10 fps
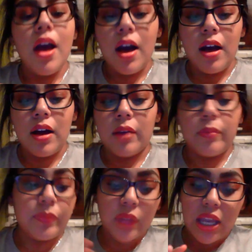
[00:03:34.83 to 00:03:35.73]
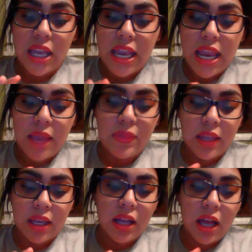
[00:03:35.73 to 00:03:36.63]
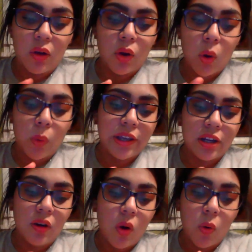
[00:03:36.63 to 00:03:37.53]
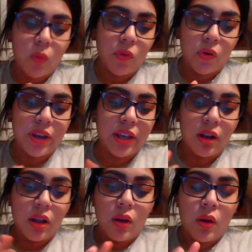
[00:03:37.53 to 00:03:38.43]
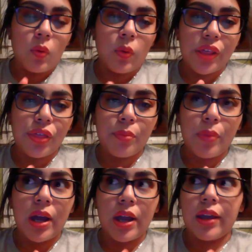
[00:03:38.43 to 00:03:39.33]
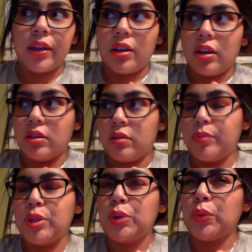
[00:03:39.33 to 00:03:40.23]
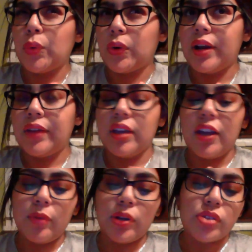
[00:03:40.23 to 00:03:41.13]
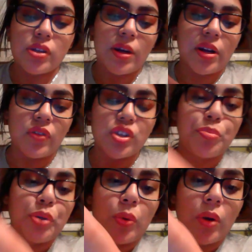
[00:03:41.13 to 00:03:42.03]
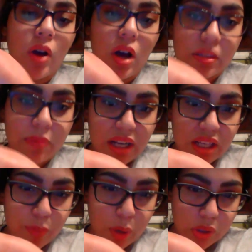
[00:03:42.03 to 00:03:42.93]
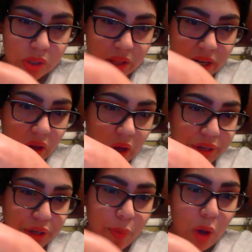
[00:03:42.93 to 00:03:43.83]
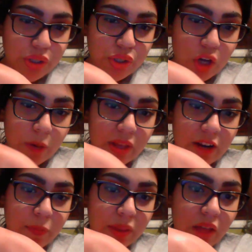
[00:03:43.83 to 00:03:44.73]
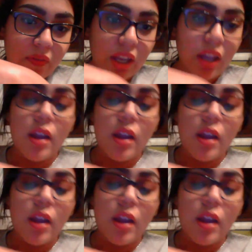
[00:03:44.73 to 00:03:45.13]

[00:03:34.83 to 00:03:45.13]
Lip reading: And then I'll go in over it with my Pure, I think I've been using right now this Pure Cosmetics bronzer that I got in a BoxyCharm that I've been loving.